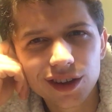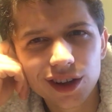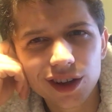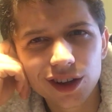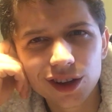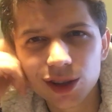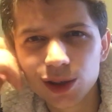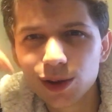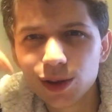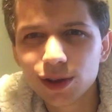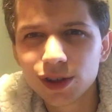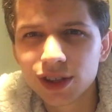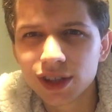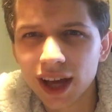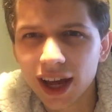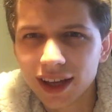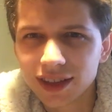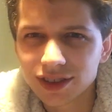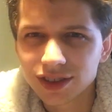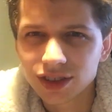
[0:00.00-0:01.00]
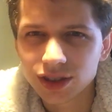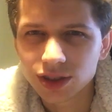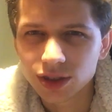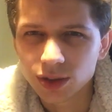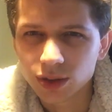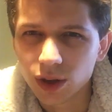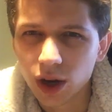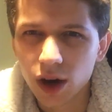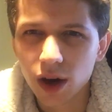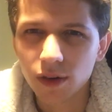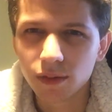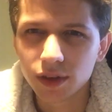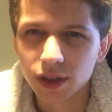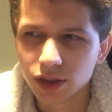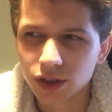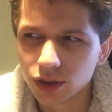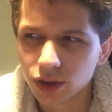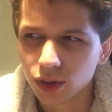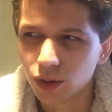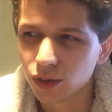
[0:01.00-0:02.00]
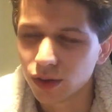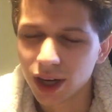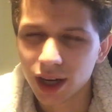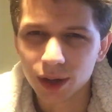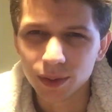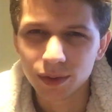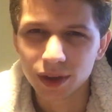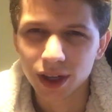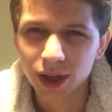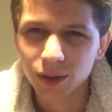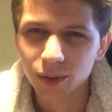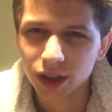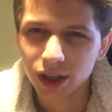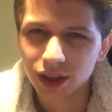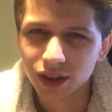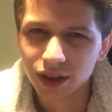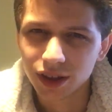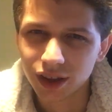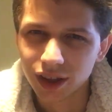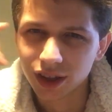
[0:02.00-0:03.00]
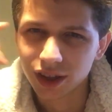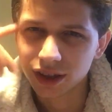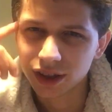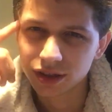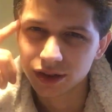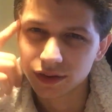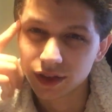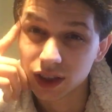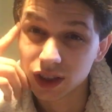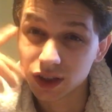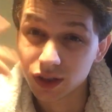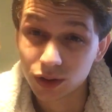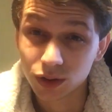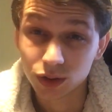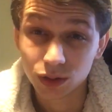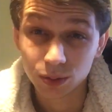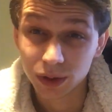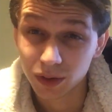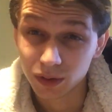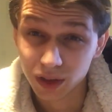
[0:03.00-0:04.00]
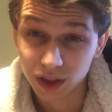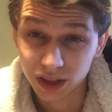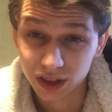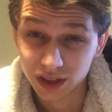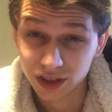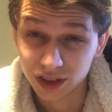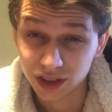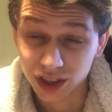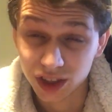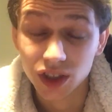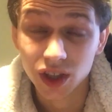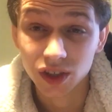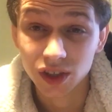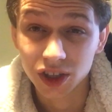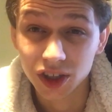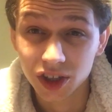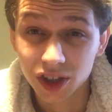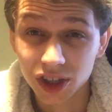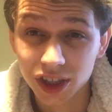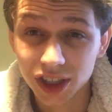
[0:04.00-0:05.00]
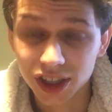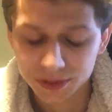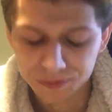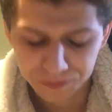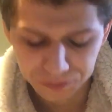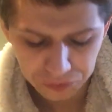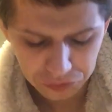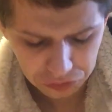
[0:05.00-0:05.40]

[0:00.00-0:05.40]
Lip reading: illusion as to a physical realm that we think is physical, but really is just all energy.